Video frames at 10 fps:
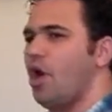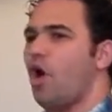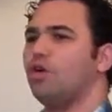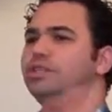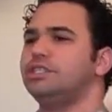
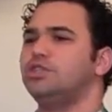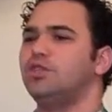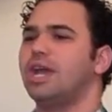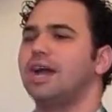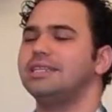all the
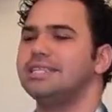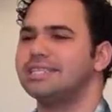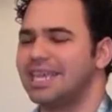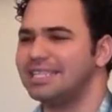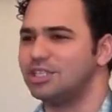students are in the
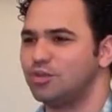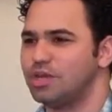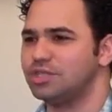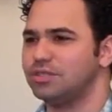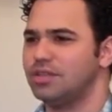same
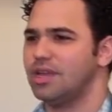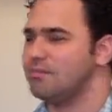situation.